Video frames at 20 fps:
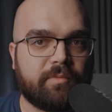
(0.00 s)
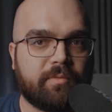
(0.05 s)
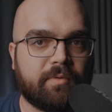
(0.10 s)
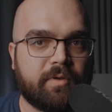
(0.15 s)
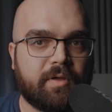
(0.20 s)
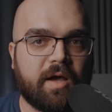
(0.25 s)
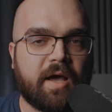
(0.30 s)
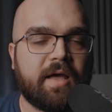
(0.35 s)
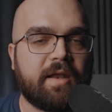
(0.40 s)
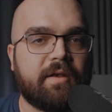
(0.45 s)

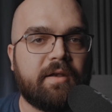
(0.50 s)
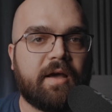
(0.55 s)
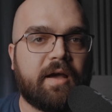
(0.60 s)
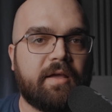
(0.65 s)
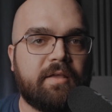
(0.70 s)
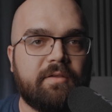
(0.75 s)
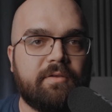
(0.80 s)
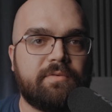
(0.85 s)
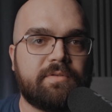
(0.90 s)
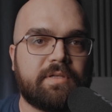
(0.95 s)
God
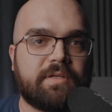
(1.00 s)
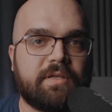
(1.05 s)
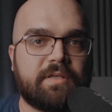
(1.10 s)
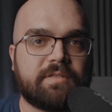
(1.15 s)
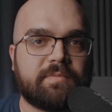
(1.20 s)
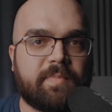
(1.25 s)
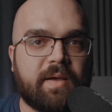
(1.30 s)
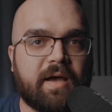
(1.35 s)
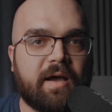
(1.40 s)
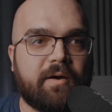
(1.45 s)
not using
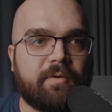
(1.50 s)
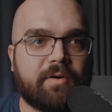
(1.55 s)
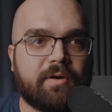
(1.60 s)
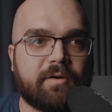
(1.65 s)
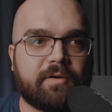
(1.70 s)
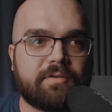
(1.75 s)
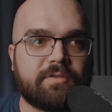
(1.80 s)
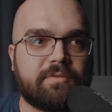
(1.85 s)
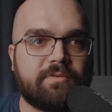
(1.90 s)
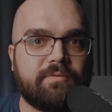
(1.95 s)
his
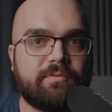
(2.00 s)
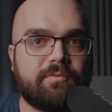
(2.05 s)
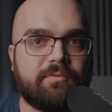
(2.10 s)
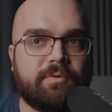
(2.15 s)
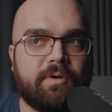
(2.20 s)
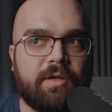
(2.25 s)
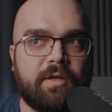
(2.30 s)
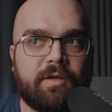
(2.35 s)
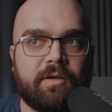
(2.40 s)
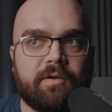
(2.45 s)
power
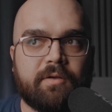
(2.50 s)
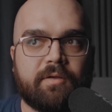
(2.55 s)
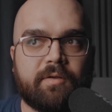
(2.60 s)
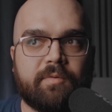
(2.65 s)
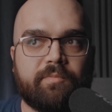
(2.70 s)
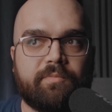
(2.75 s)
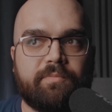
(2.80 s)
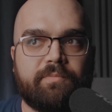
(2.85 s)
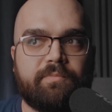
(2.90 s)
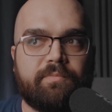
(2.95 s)
to
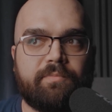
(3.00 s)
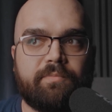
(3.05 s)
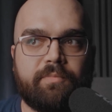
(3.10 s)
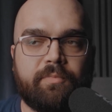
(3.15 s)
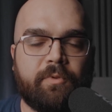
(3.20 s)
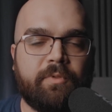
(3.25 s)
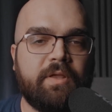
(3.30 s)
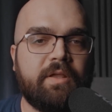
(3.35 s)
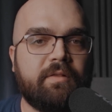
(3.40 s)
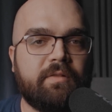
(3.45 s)

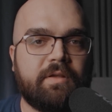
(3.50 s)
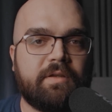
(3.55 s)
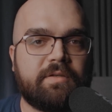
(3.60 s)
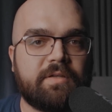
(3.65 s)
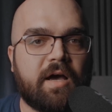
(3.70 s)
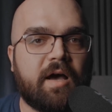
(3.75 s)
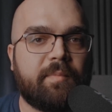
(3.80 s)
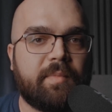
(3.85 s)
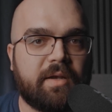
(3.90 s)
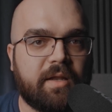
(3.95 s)
completely
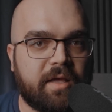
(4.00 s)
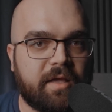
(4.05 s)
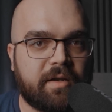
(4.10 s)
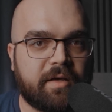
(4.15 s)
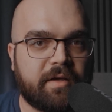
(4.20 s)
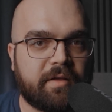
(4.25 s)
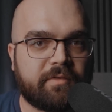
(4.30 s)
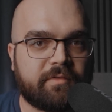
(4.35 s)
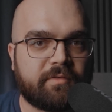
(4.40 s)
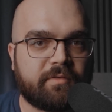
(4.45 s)
dominate
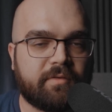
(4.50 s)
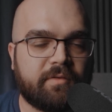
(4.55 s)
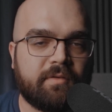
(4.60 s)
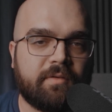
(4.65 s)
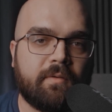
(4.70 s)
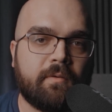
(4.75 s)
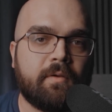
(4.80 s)
us